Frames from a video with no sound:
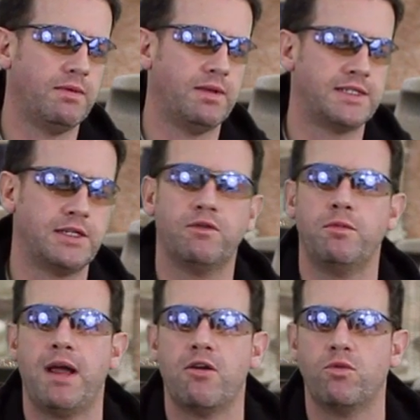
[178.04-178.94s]
a silver
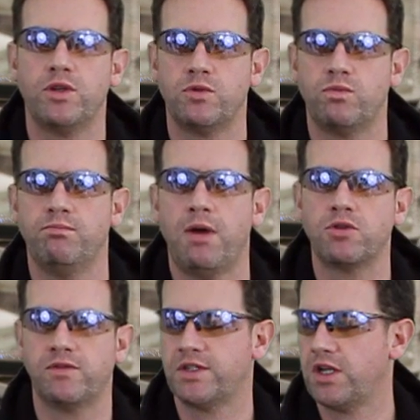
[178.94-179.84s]
barrel, which
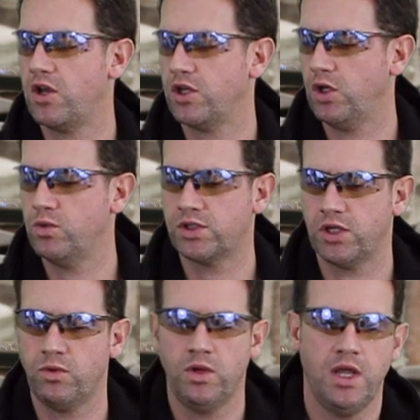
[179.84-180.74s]
most of us aren't used
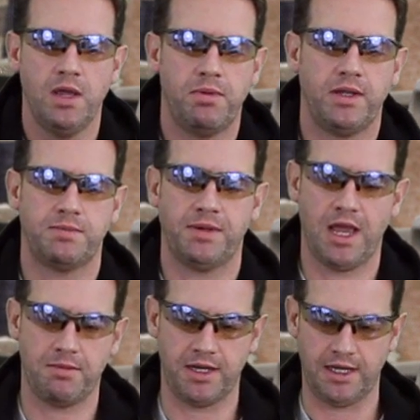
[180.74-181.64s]
to, but it's
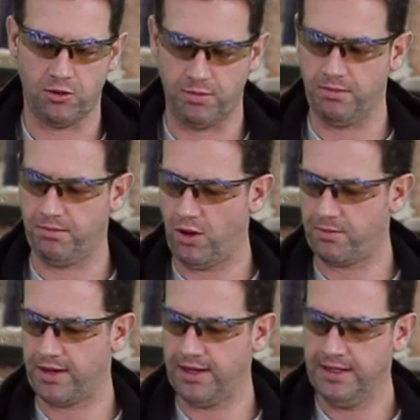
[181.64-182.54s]
becoming a little bit
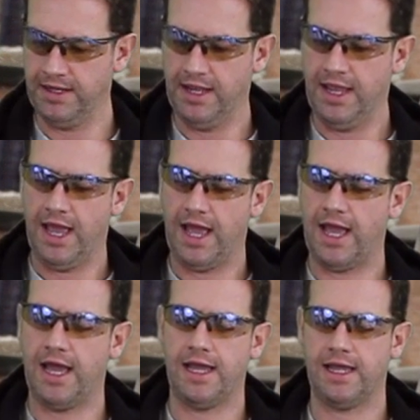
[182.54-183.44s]
popular.
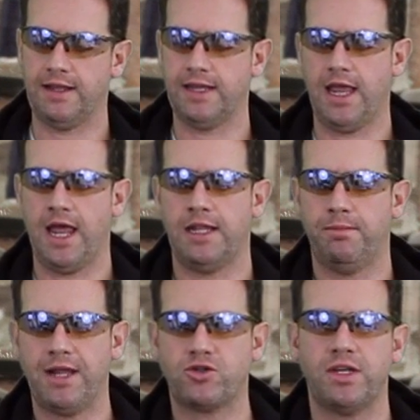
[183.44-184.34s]
And the
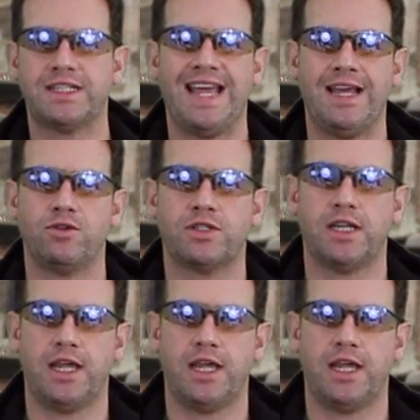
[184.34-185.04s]
battery is housed